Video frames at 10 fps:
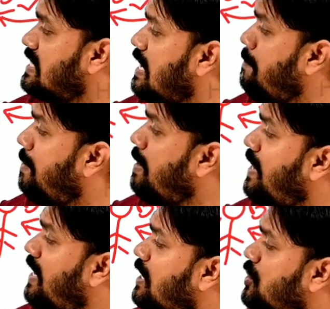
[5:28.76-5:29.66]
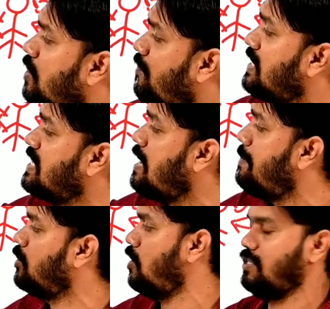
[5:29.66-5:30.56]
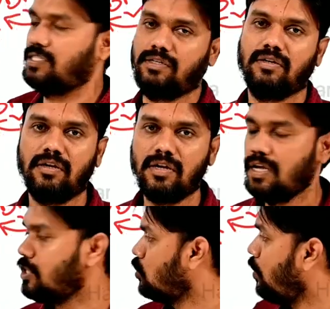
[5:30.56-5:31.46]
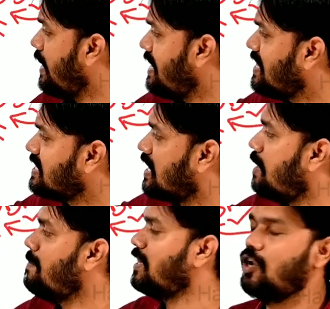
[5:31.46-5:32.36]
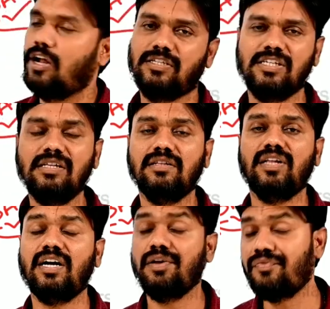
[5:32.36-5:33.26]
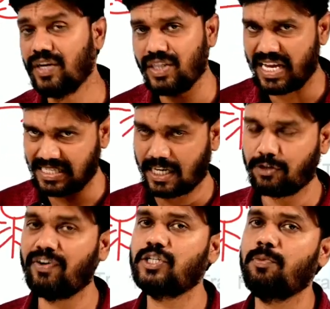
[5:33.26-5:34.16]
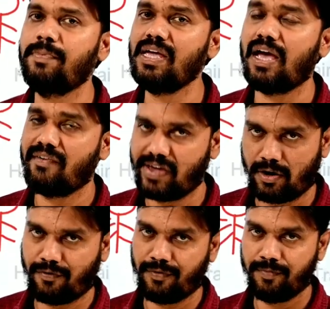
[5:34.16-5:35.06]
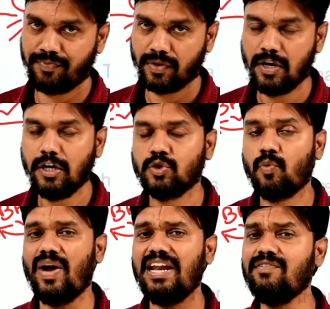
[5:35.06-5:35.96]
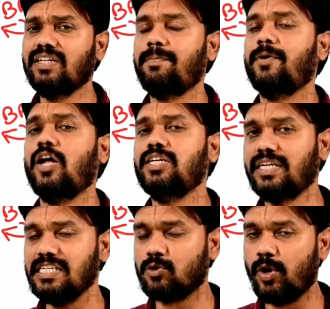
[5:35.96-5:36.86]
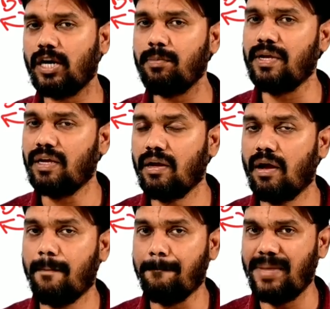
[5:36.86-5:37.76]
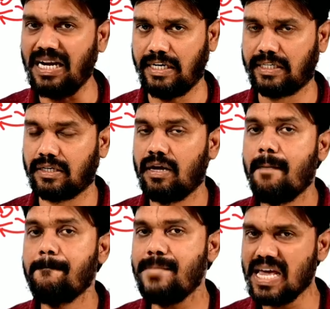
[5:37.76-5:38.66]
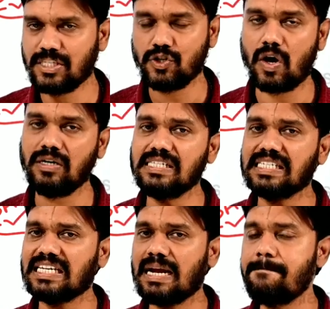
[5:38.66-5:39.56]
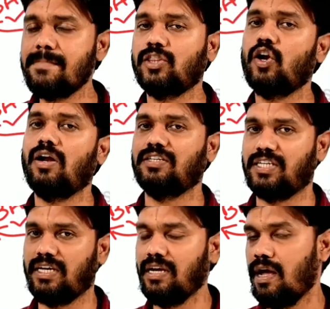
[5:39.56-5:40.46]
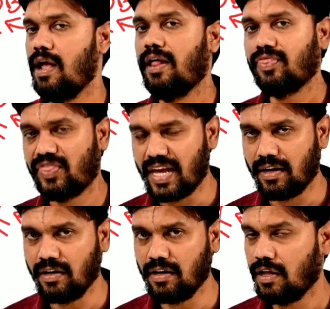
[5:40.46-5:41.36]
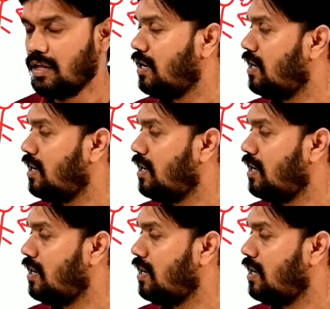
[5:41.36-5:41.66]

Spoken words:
is implementation of Agile methodology. So in the Scrum methodology, there are different things that we should be aware of. So whenever the project is going to be built based on Scrum methodology, then